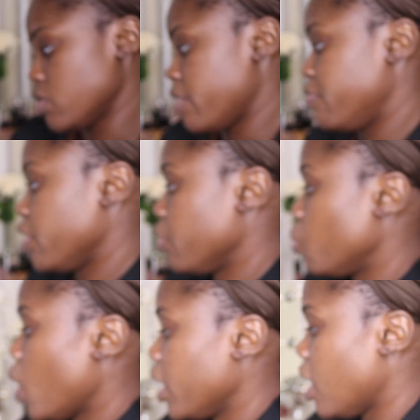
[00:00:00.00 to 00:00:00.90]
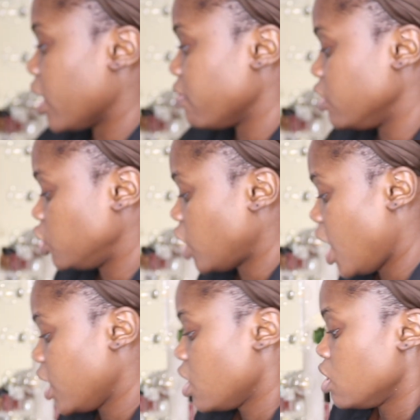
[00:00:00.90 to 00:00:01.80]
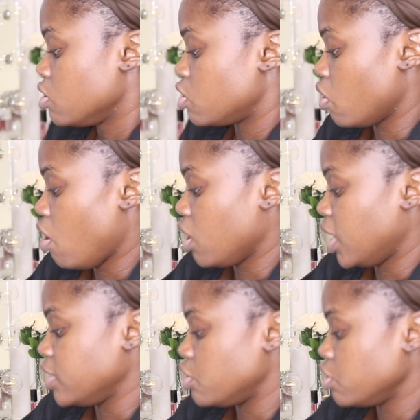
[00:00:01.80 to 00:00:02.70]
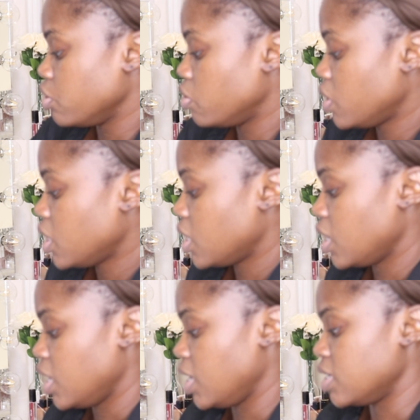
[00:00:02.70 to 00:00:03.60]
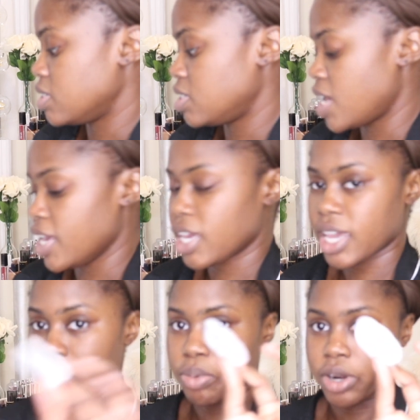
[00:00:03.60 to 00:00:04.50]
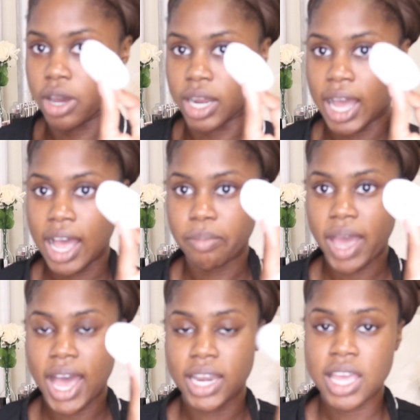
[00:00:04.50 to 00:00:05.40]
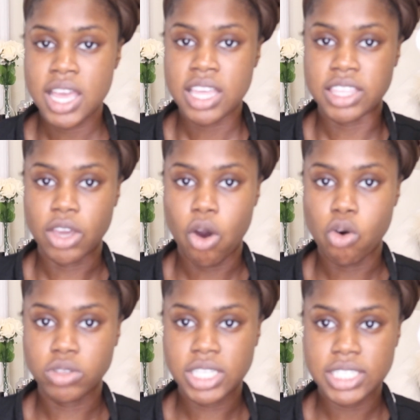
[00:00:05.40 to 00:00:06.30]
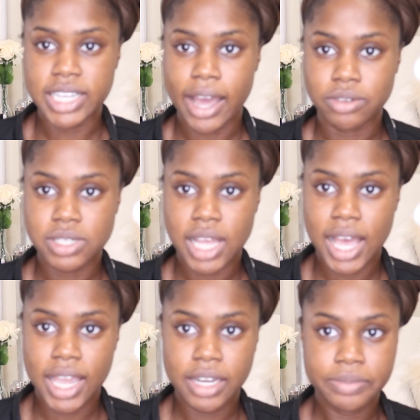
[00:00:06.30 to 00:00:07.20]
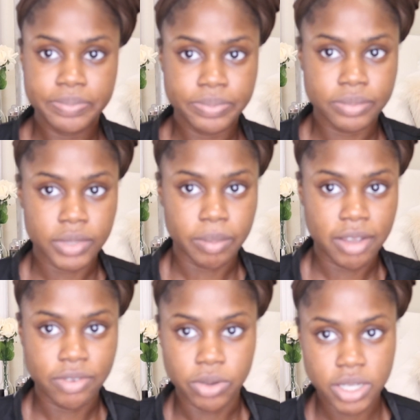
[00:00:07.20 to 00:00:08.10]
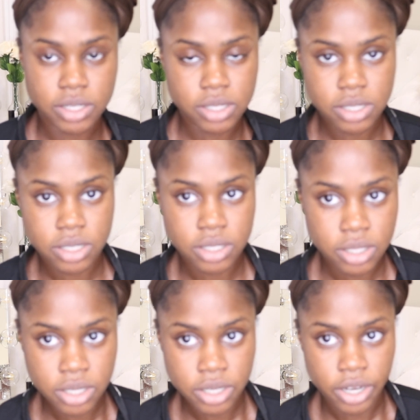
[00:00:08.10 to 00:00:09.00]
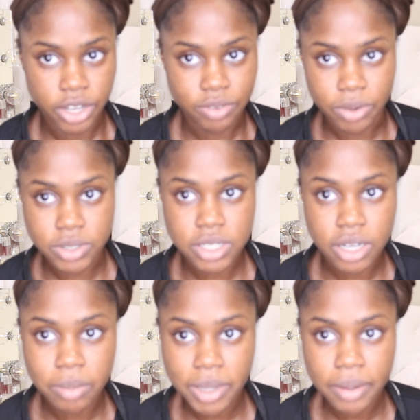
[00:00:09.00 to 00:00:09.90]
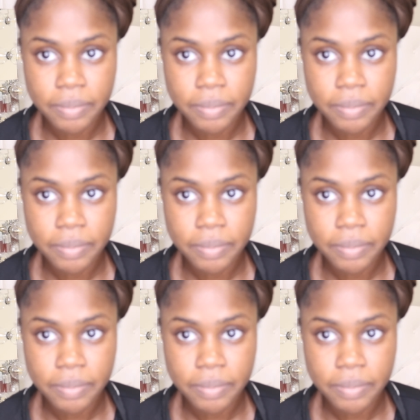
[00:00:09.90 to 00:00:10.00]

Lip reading: so I figured why not give it a shot. So all I do is take it and put it on a cotton pad. The only downside, am I focused? Are you focusing on me?